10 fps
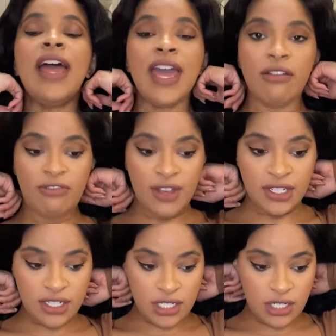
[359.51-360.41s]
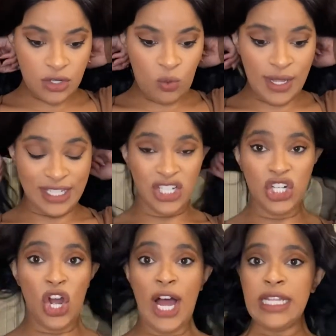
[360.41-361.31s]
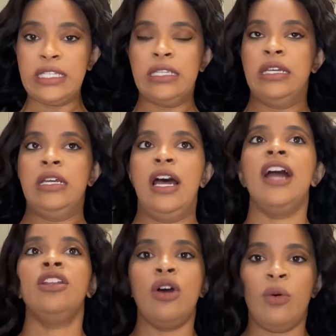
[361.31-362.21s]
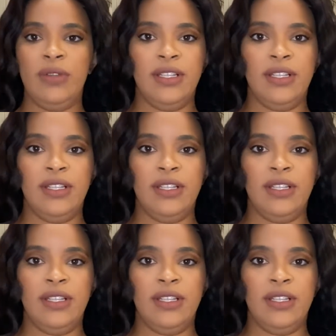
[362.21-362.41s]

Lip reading: if it was not. I know it was a